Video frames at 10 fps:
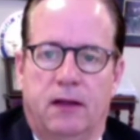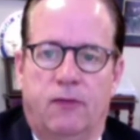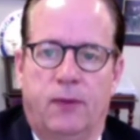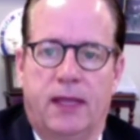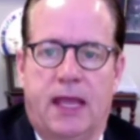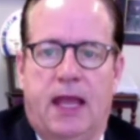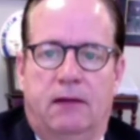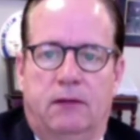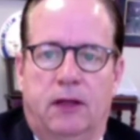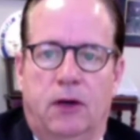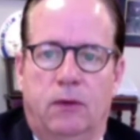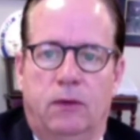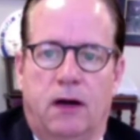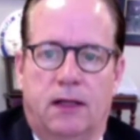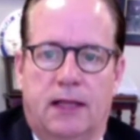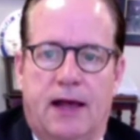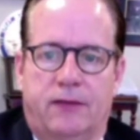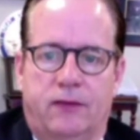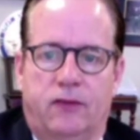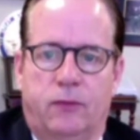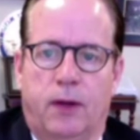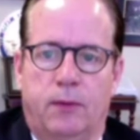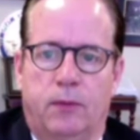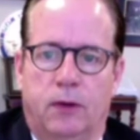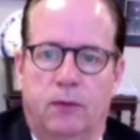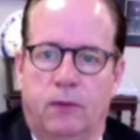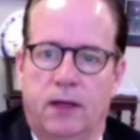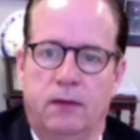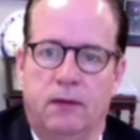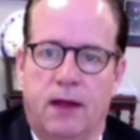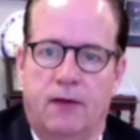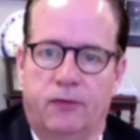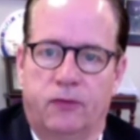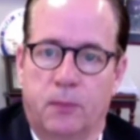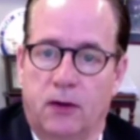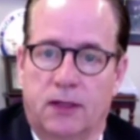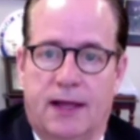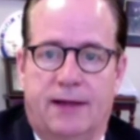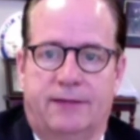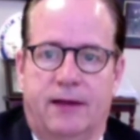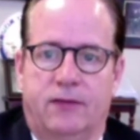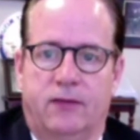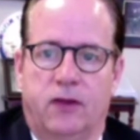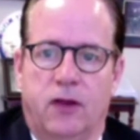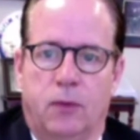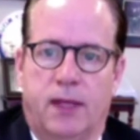if we can't load our classes the way we would, we have smaller class sizes.